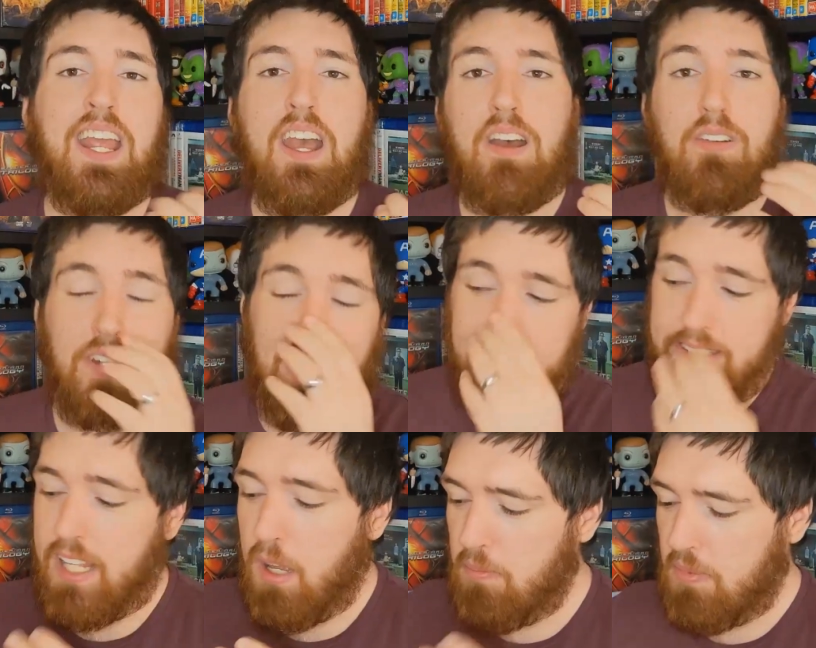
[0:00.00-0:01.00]
now
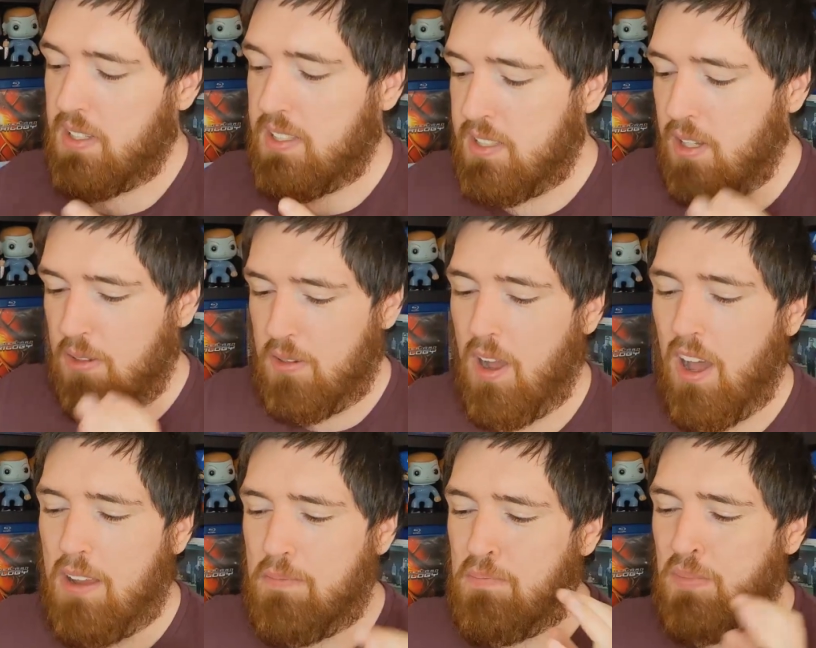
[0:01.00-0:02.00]
next up, so
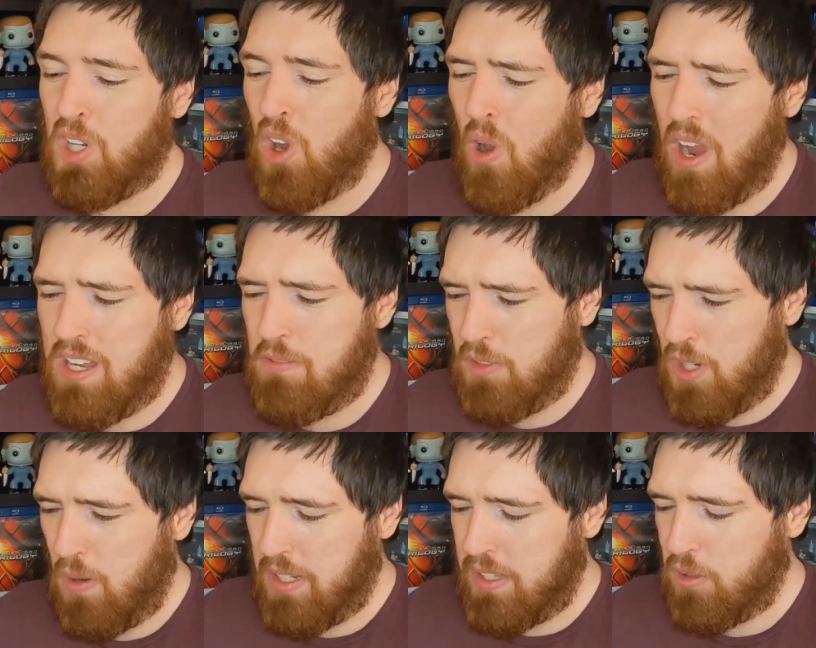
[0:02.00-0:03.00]
I'm kind of
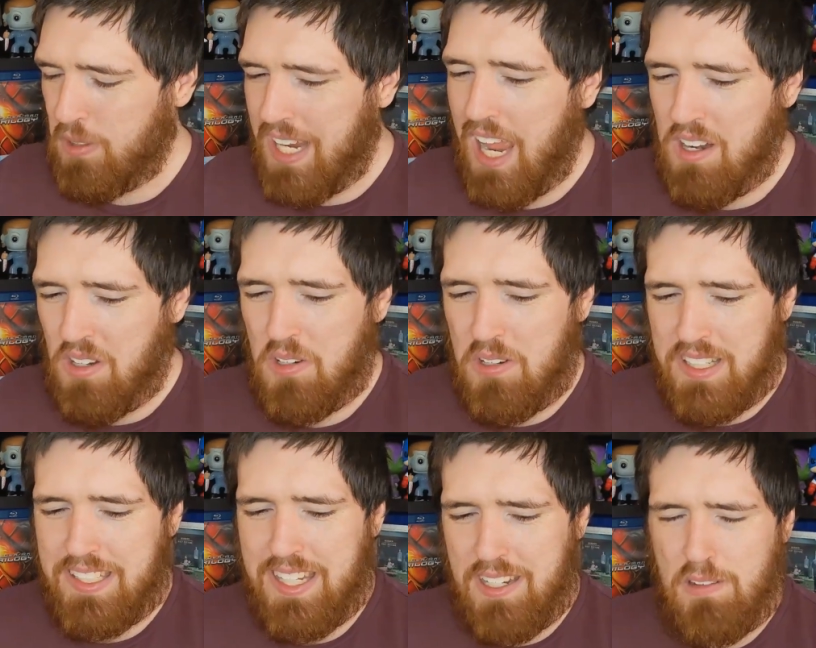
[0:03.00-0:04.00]
going through
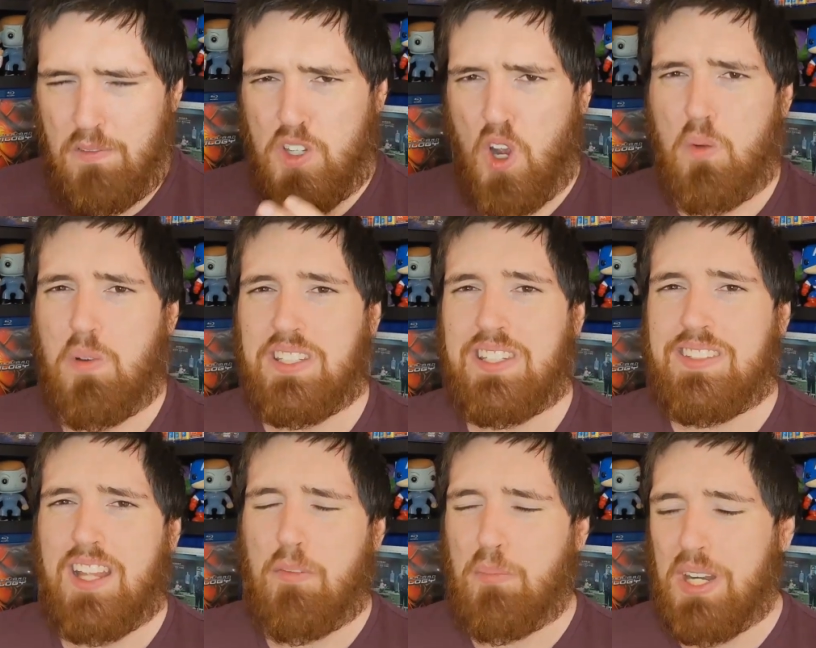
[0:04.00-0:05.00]
categories here of genres and stuff,